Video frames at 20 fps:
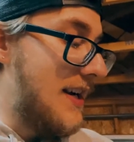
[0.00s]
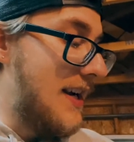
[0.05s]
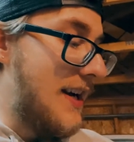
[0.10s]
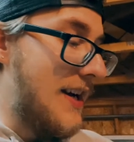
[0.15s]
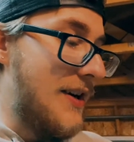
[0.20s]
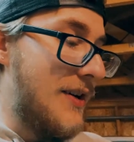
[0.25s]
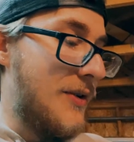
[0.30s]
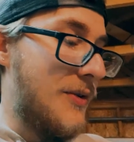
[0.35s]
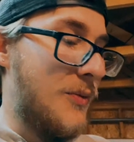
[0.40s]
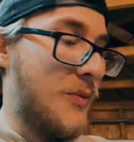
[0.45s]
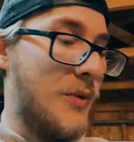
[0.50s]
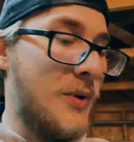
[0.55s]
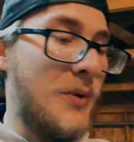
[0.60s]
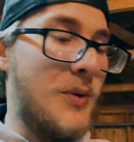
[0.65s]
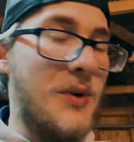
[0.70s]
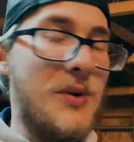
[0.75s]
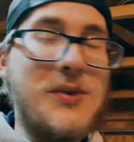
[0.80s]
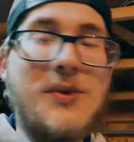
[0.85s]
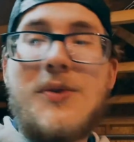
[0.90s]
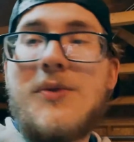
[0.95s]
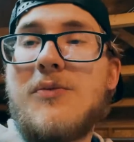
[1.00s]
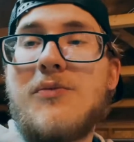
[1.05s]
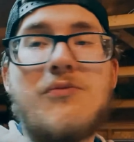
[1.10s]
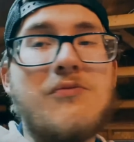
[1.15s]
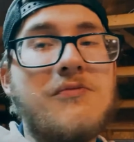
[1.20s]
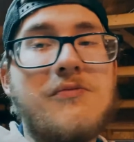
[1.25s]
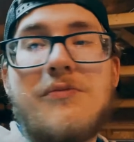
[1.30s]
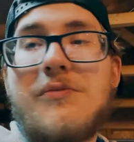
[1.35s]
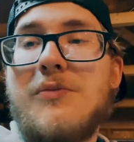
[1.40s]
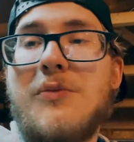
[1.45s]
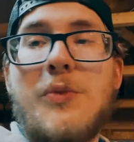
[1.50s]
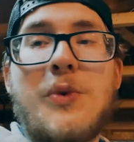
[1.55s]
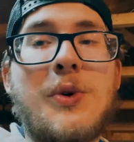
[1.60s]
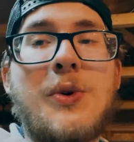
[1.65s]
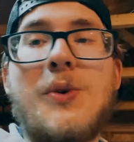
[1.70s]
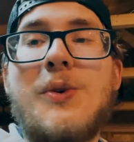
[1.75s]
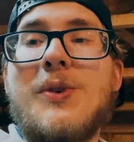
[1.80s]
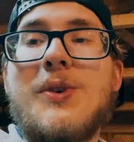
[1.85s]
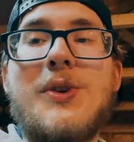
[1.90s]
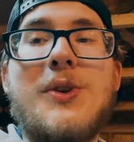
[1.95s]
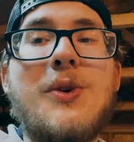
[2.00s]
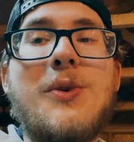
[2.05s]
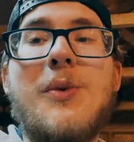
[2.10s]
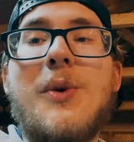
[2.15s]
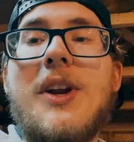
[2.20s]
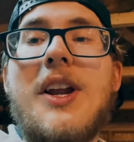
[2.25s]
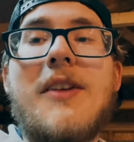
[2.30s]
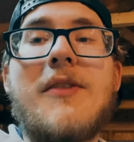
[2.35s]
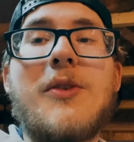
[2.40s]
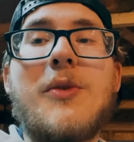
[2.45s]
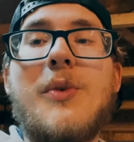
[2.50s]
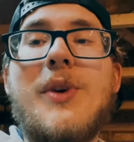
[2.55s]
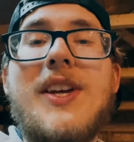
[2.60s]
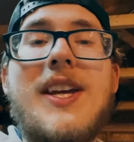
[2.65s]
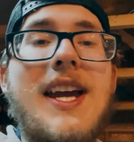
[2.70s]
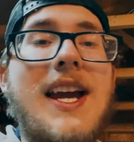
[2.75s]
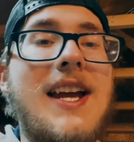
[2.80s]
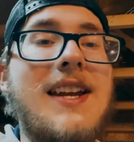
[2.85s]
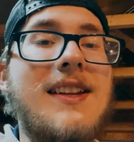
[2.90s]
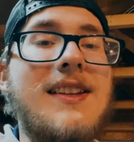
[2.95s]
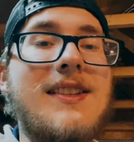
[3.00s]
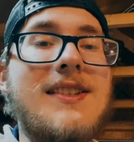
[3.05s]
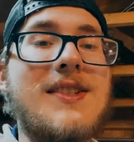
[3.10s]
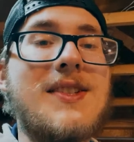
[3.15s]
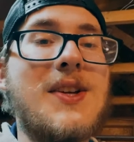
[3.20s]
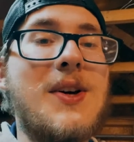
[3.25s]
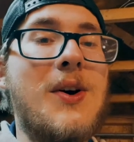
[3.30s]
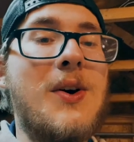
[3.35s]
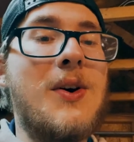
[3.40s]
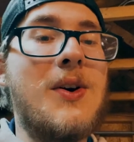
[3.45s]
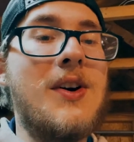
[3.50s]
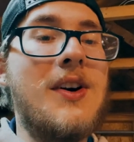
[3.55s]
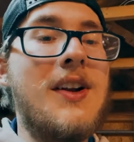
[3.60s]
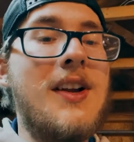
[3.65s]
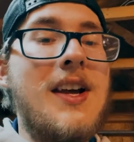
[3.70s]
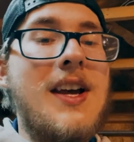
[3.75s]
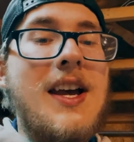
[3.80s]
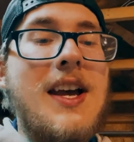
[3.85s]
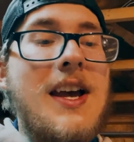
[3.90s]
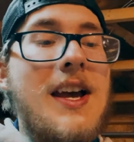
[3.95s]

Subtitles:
We're gonna do whatever we can to this car.